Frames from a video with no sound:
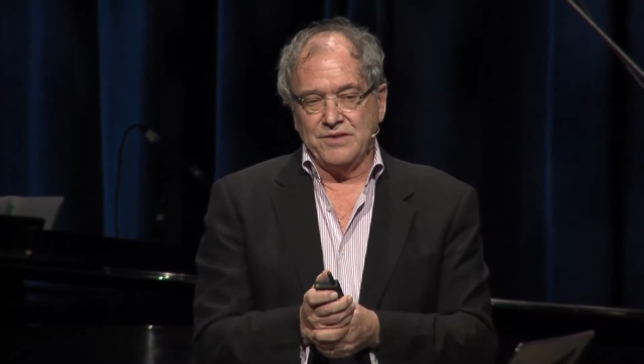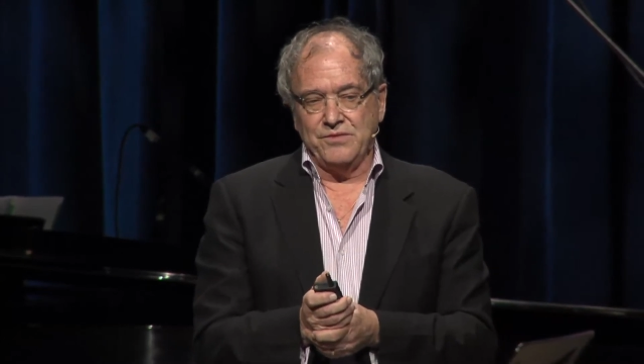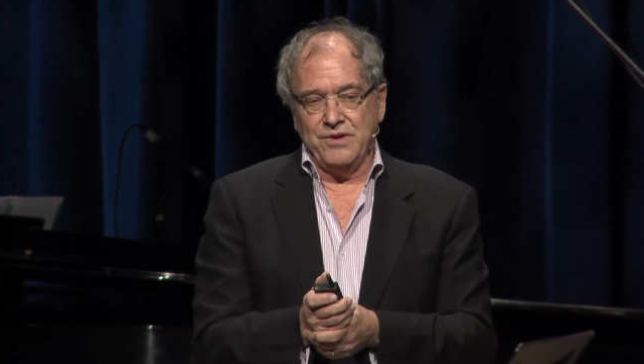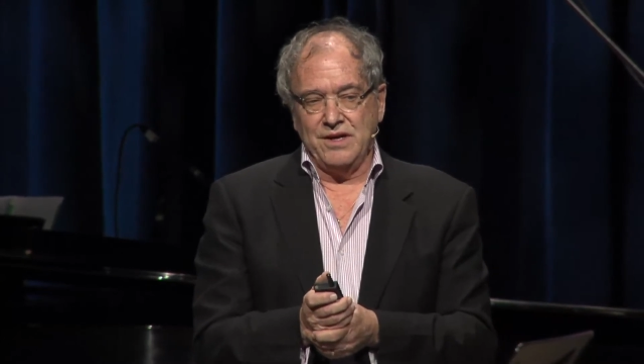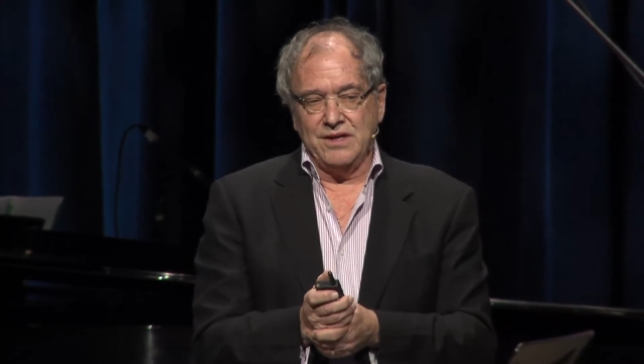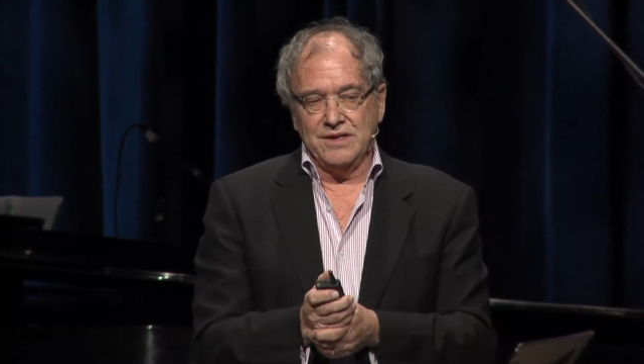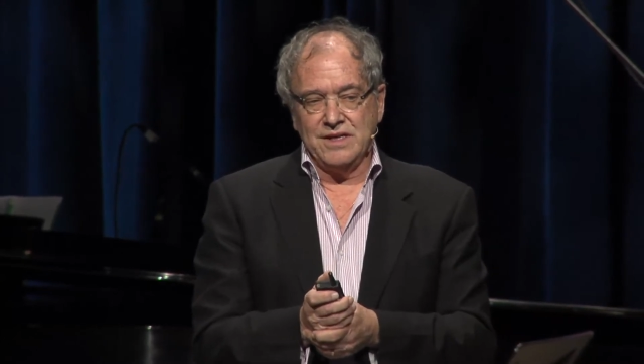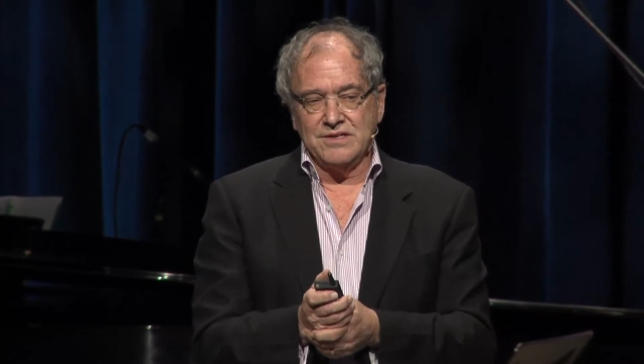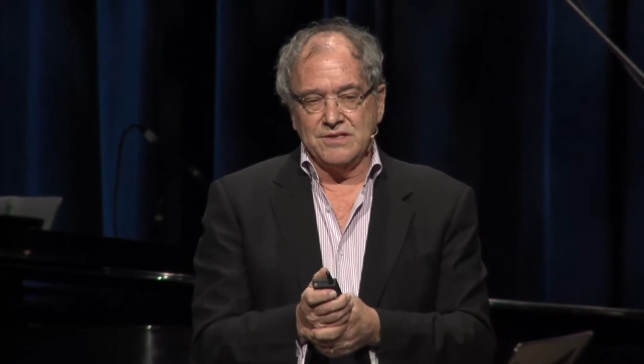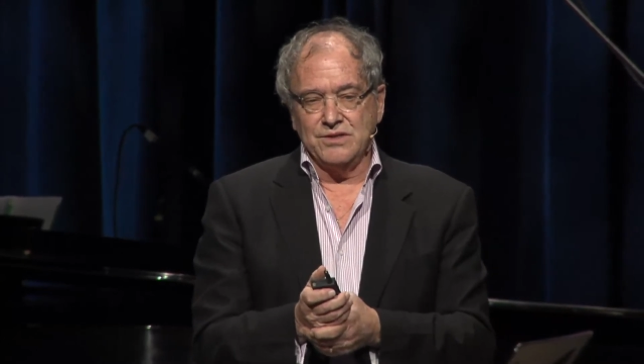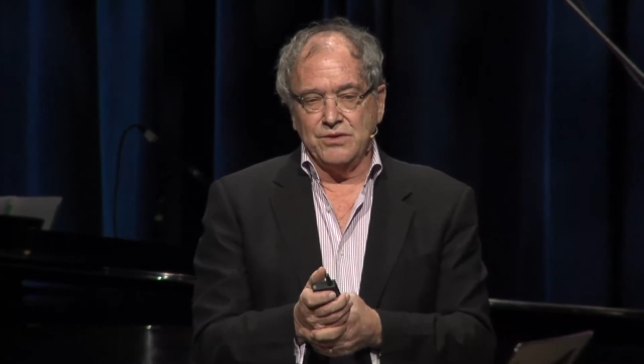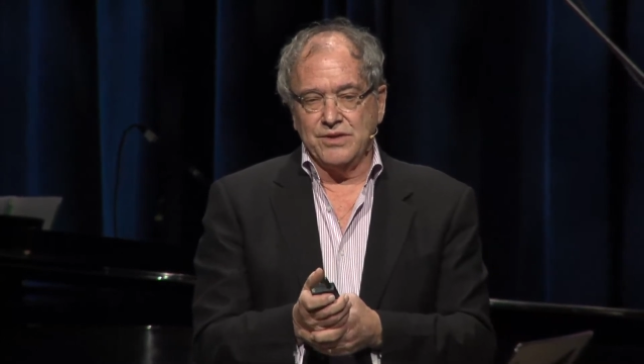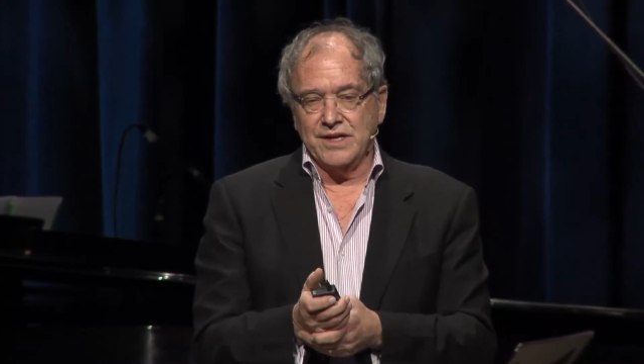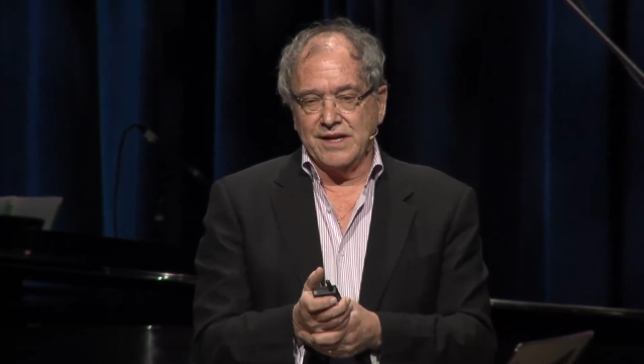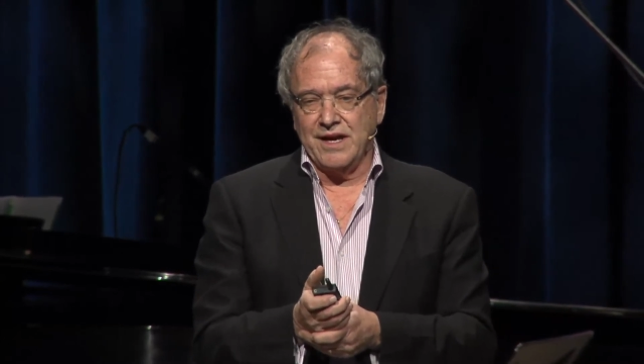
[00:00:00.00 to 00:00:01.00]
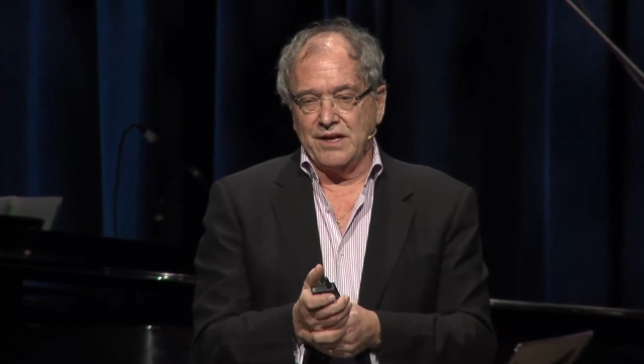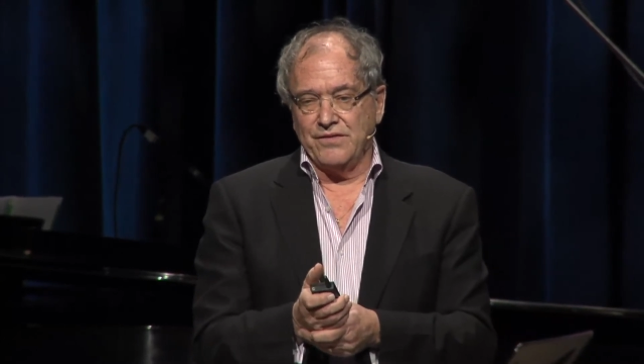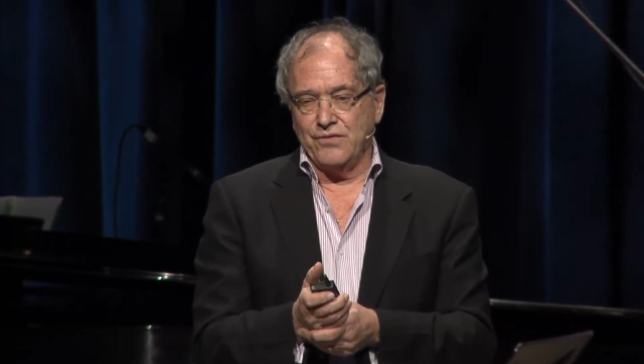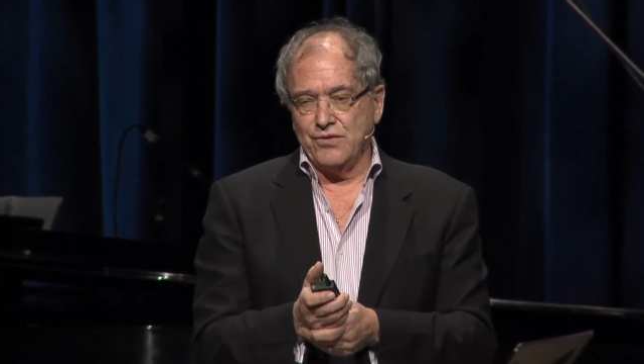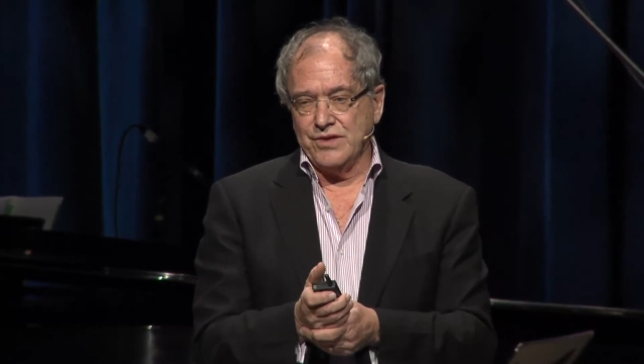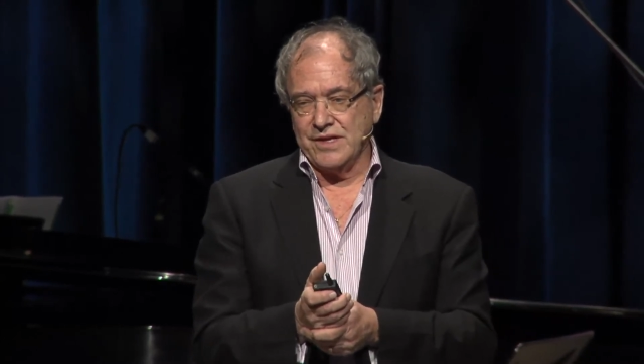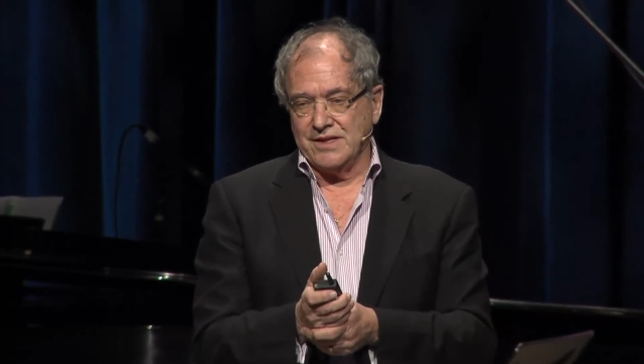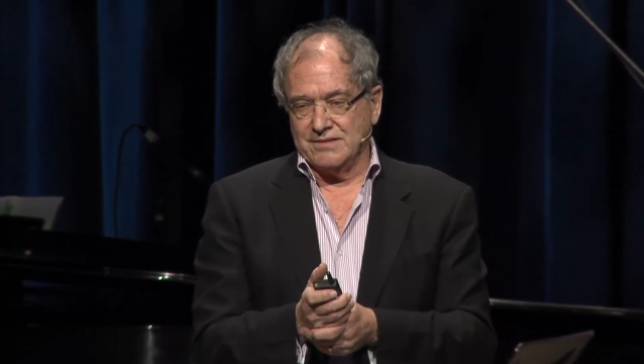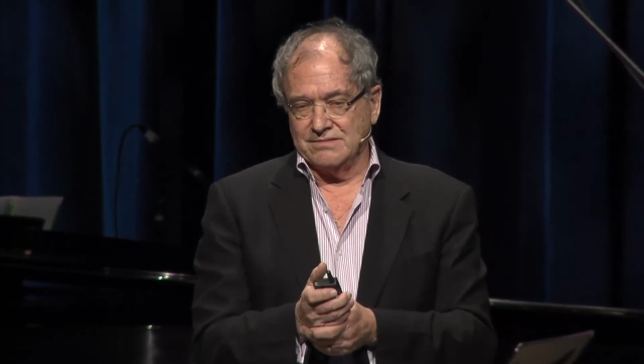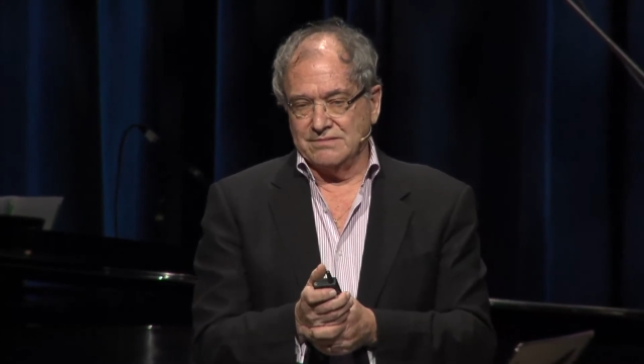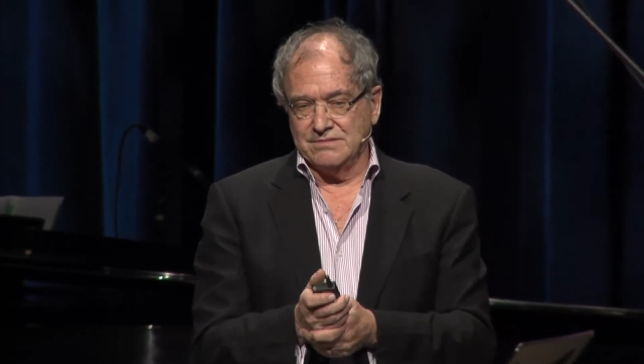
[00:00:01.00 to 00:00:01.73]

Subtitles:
well, let's do it in California.